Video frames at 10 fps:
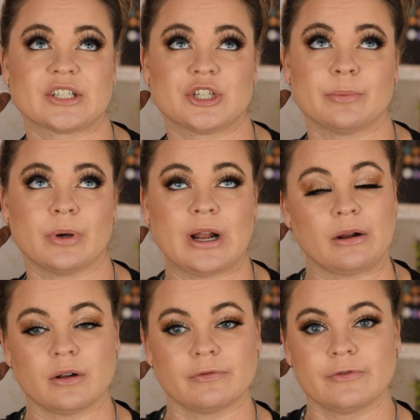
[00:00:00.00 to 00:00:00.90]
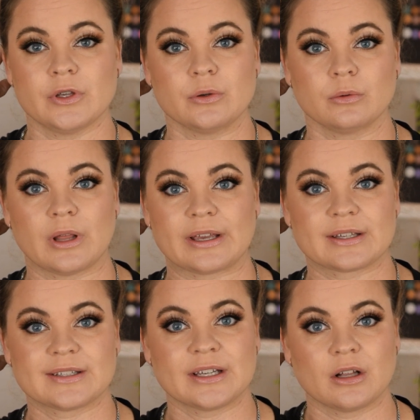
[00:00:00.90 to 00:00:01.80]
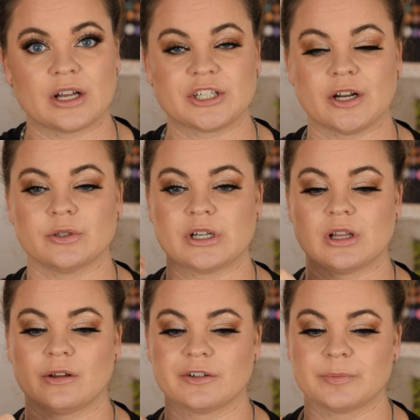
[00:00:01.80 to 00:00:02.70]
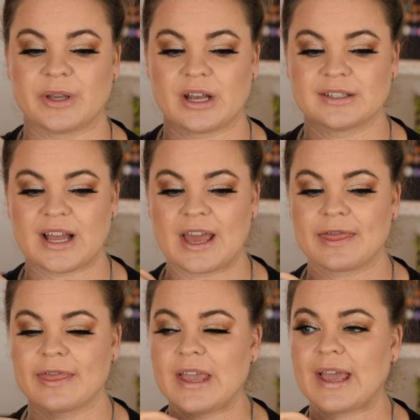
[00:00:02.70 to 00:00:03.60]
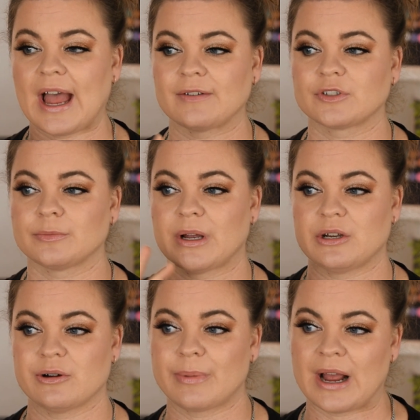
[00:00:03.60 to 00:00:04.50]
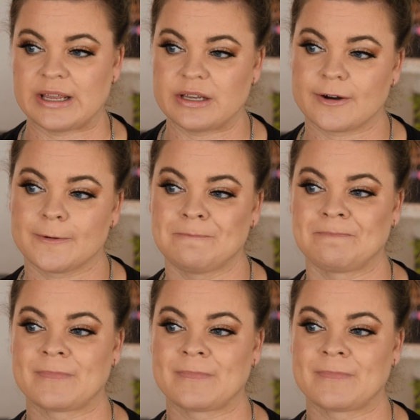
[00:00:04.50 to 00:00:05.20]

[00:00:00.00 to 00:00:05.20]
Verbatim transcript: She put out a few, like, single eyeshadow declutters because I think after my no-buy year,